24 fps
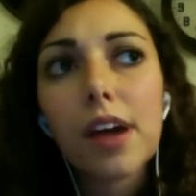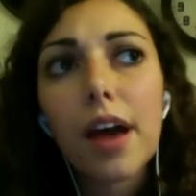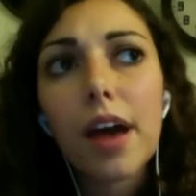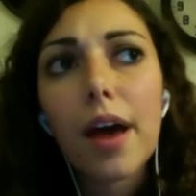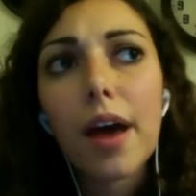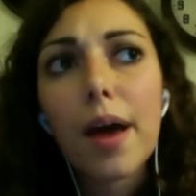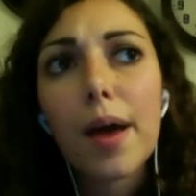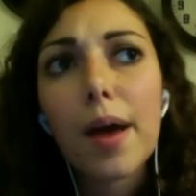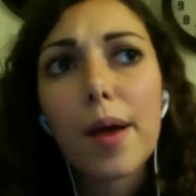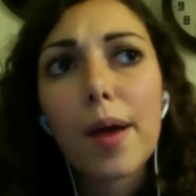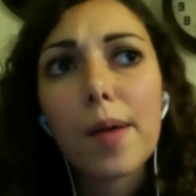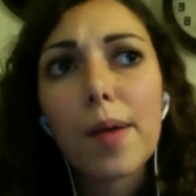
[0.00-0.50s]

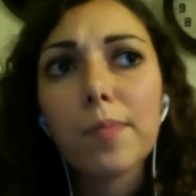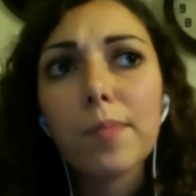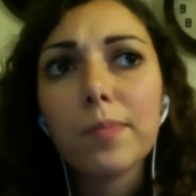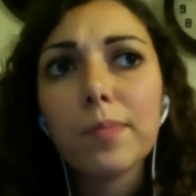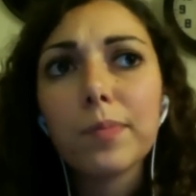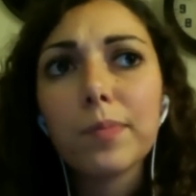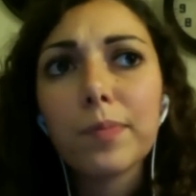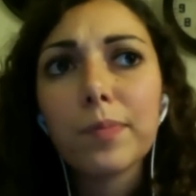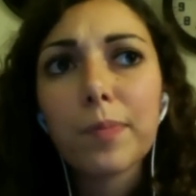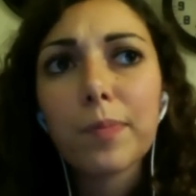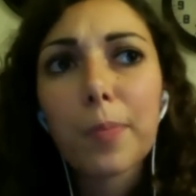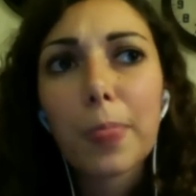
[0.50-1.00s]

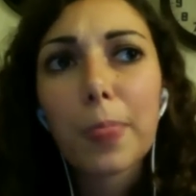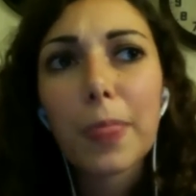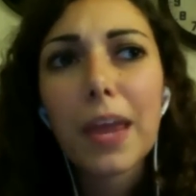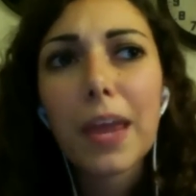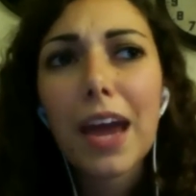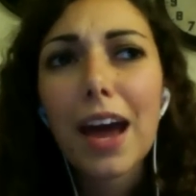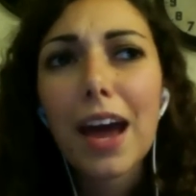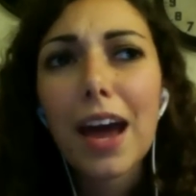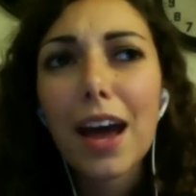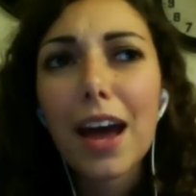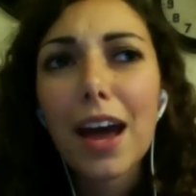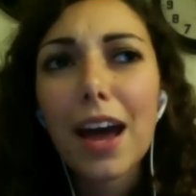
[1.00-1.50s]

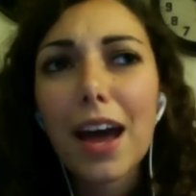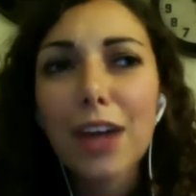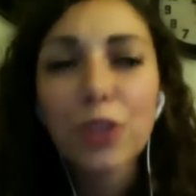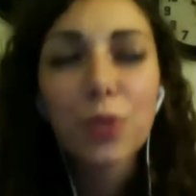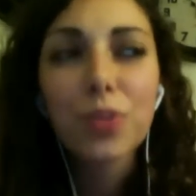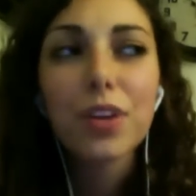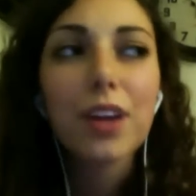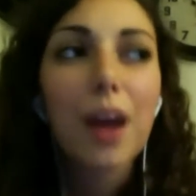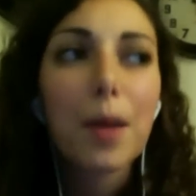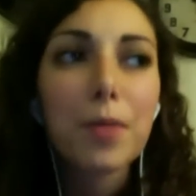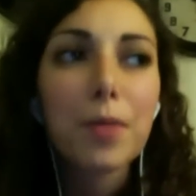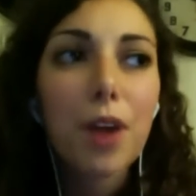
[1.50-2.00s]
Yeah, I don't
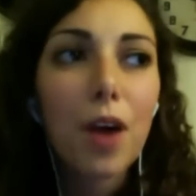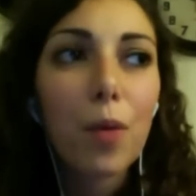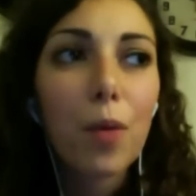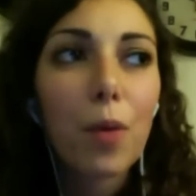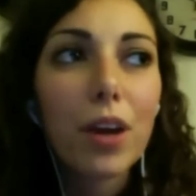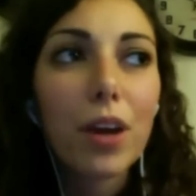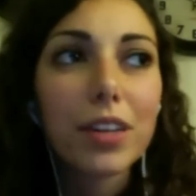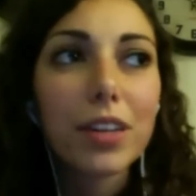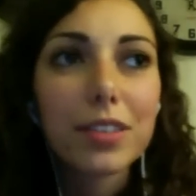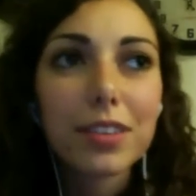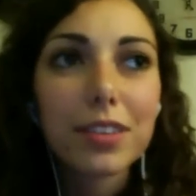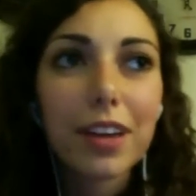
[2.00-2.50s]
think I'm not
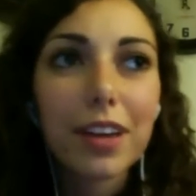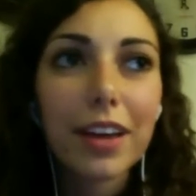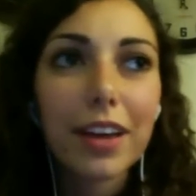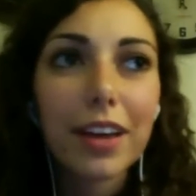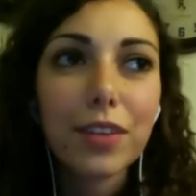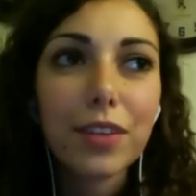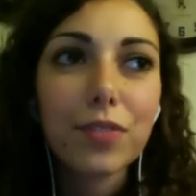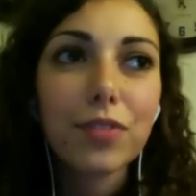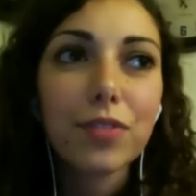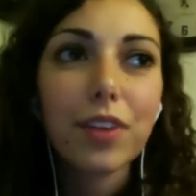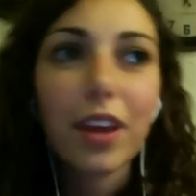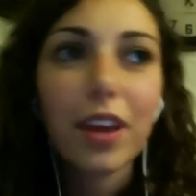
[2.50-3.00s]
one to kind
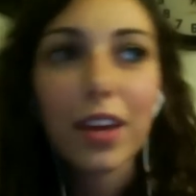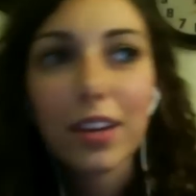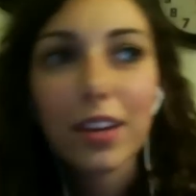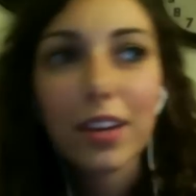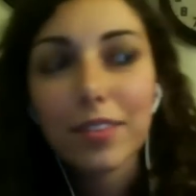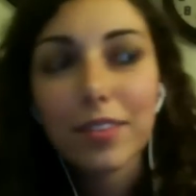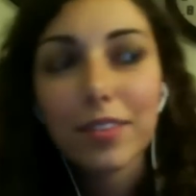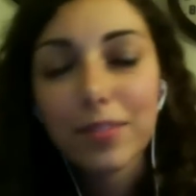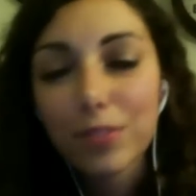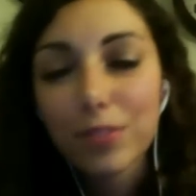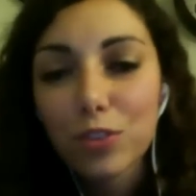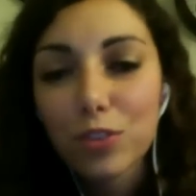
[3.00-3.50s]
of like
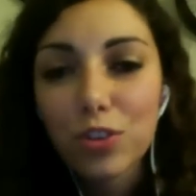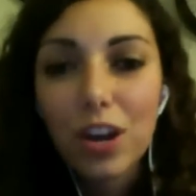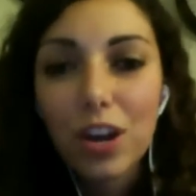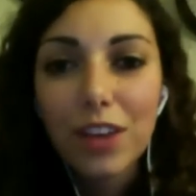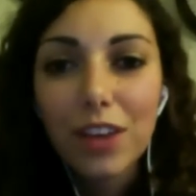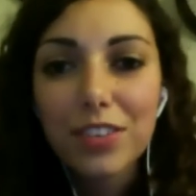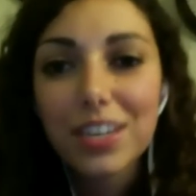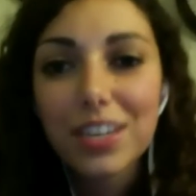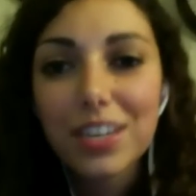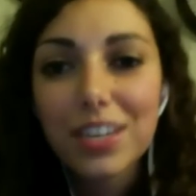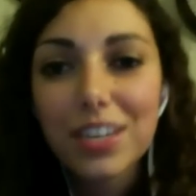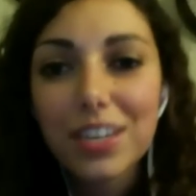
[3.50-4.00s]
drive
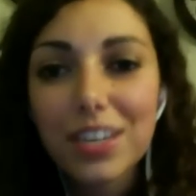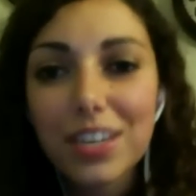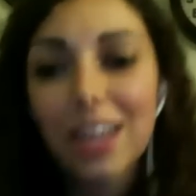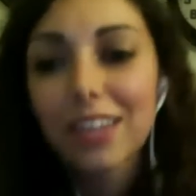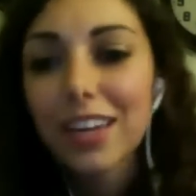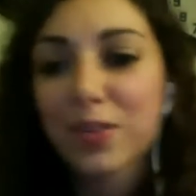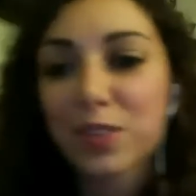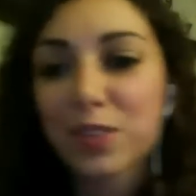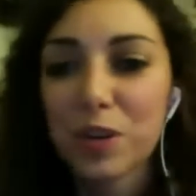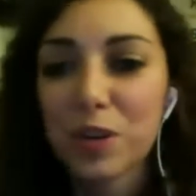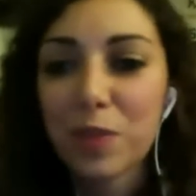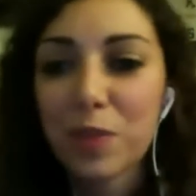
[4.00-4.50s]
to LA
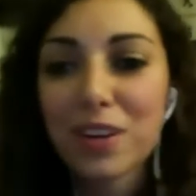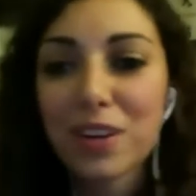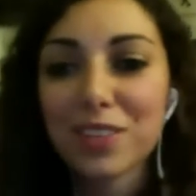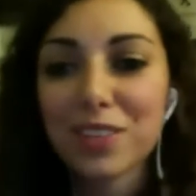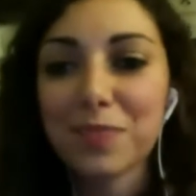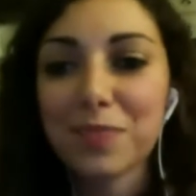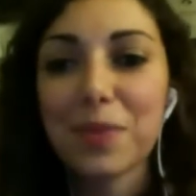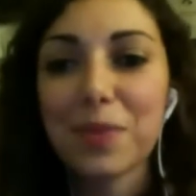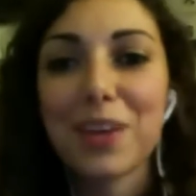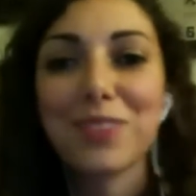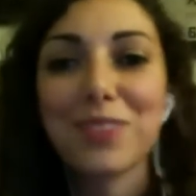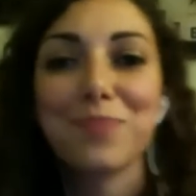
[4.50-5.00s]
with
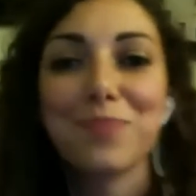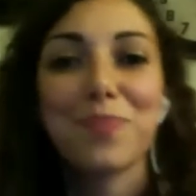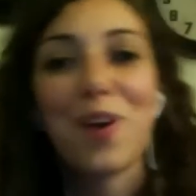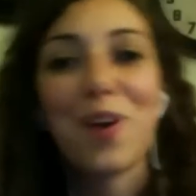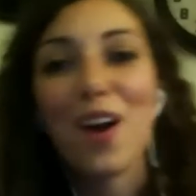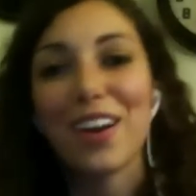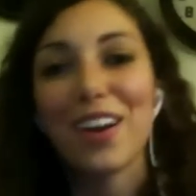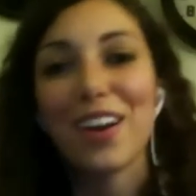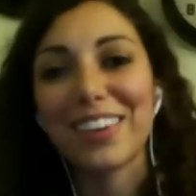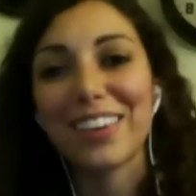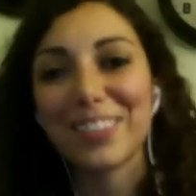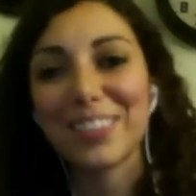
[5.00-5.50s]
$20 in my
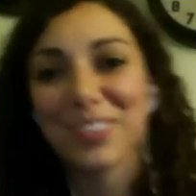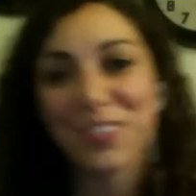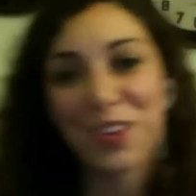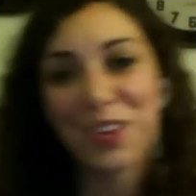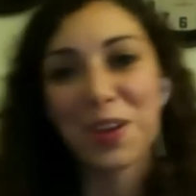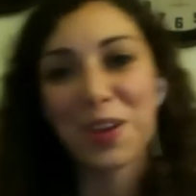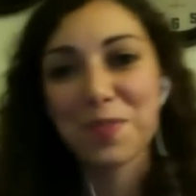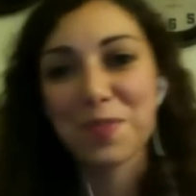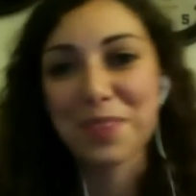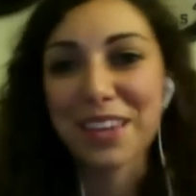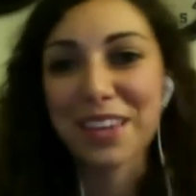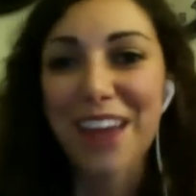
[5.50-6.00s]
pocket and
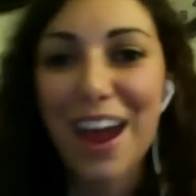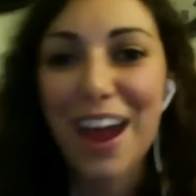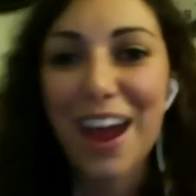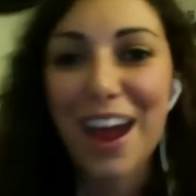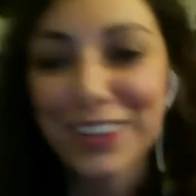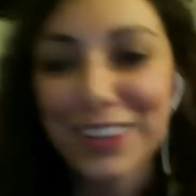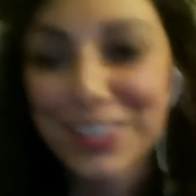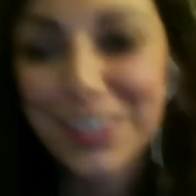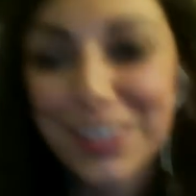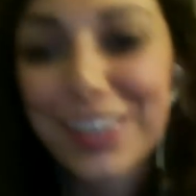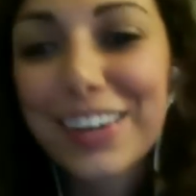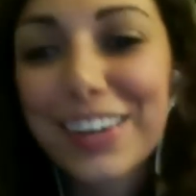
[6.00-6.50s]
try to be an
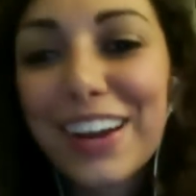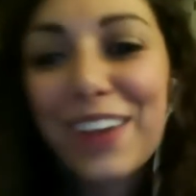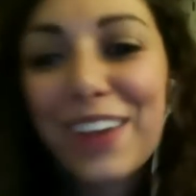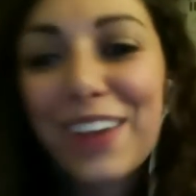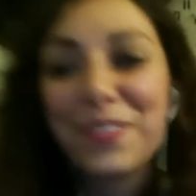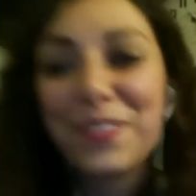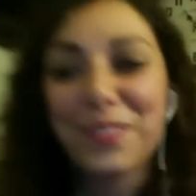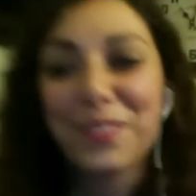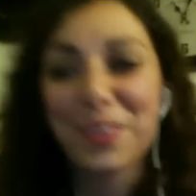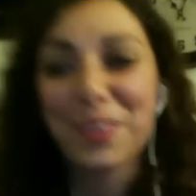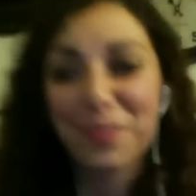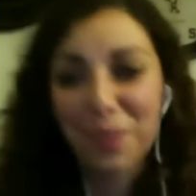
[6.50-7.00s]
actor. I'm
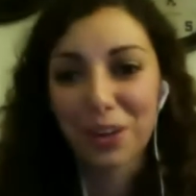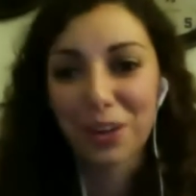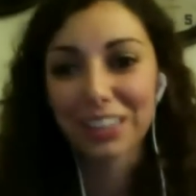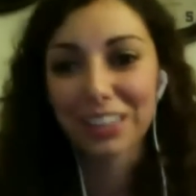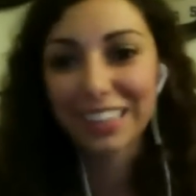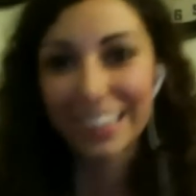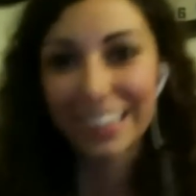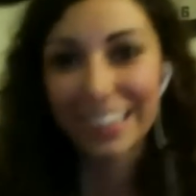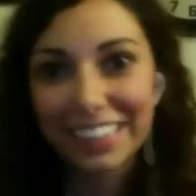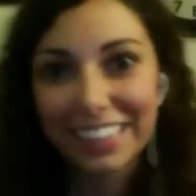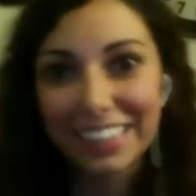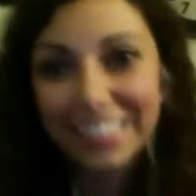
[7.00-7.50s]
a bit more
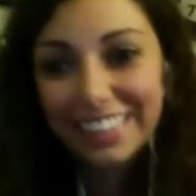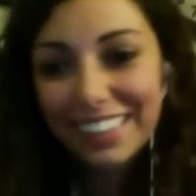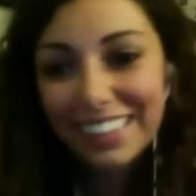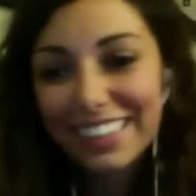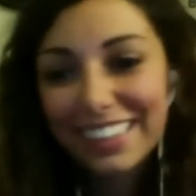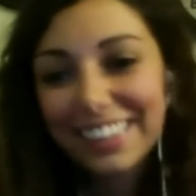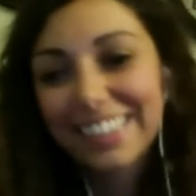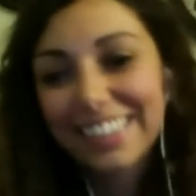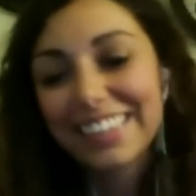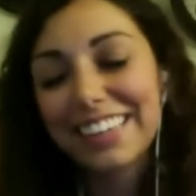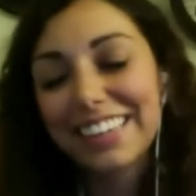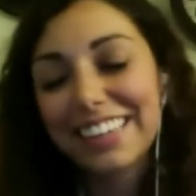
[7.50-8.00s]
like,
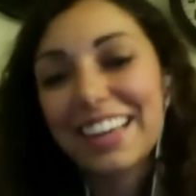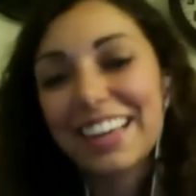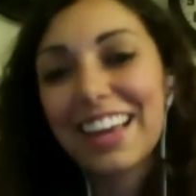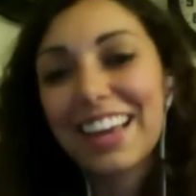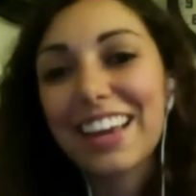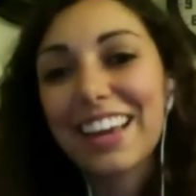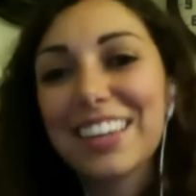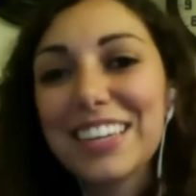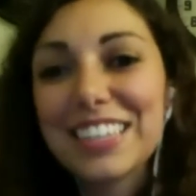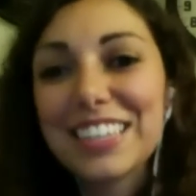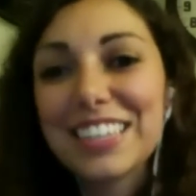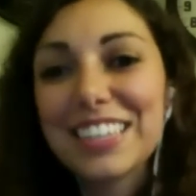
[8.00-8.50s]

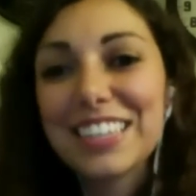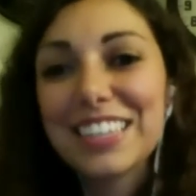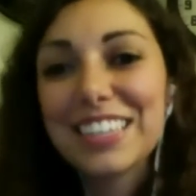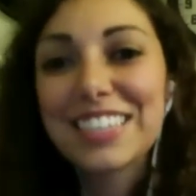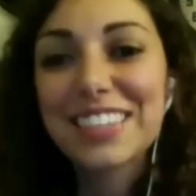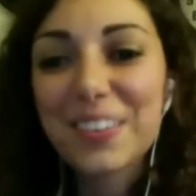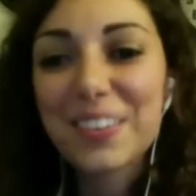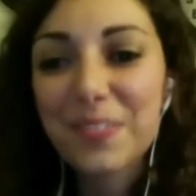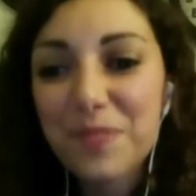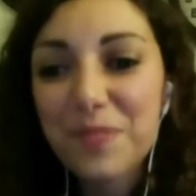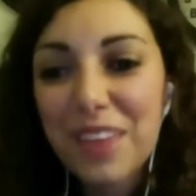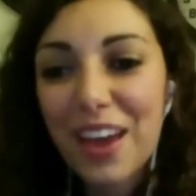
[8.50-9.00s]
I need to
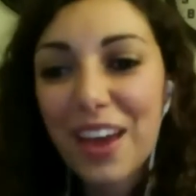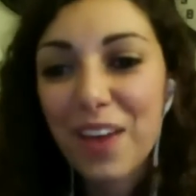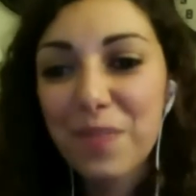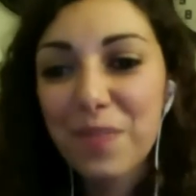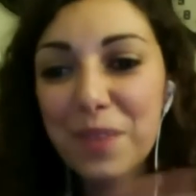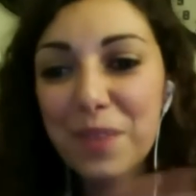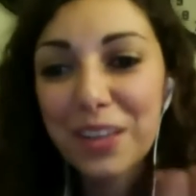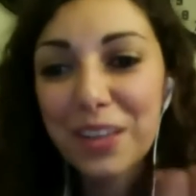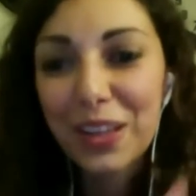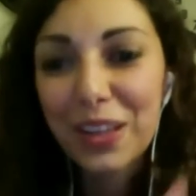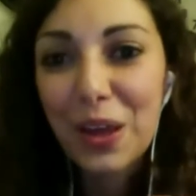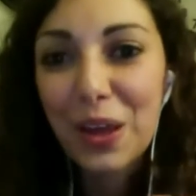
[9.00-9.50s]
have
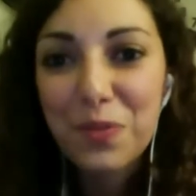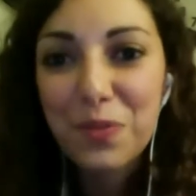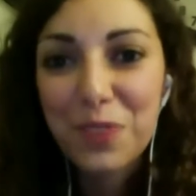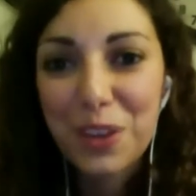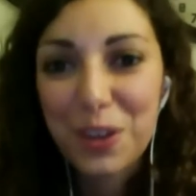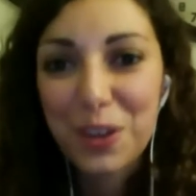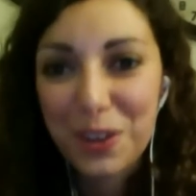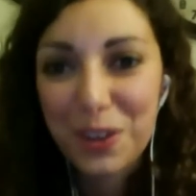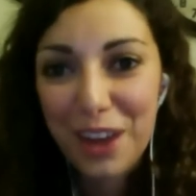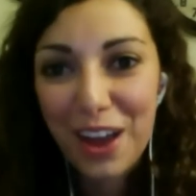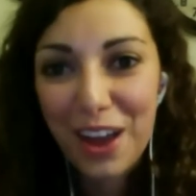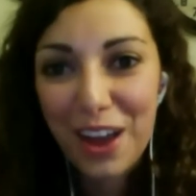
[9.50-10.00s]
my life
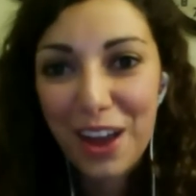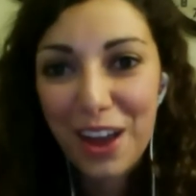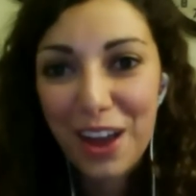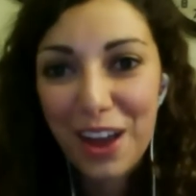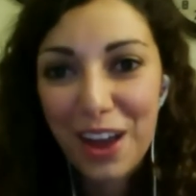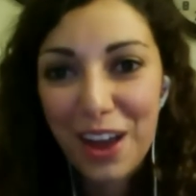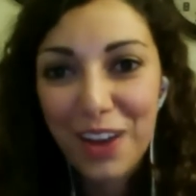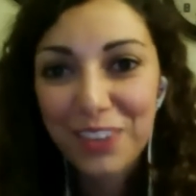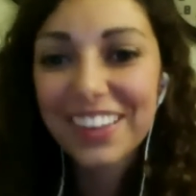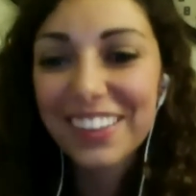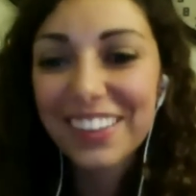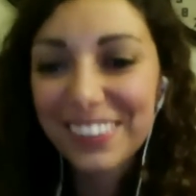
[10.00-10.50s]
figured out
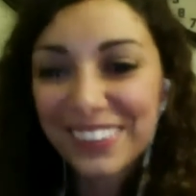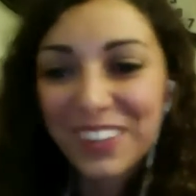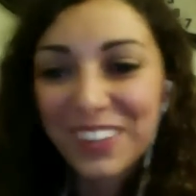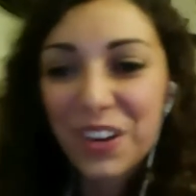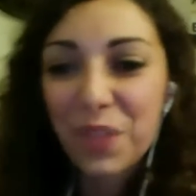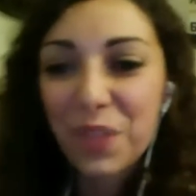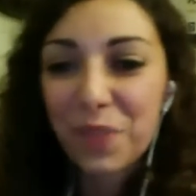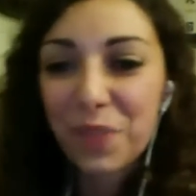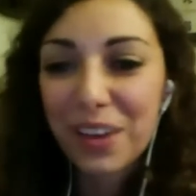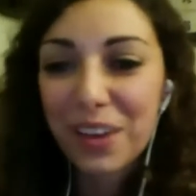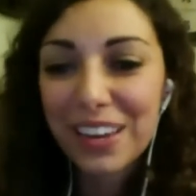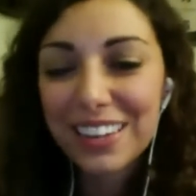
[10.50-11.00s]
a
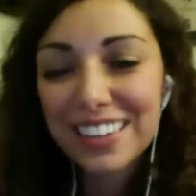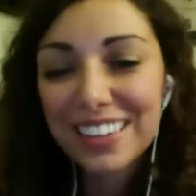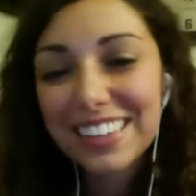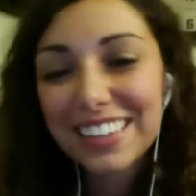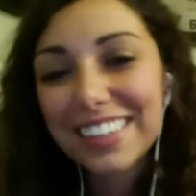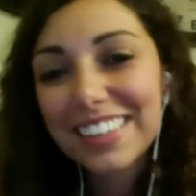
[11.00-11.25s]
little bit.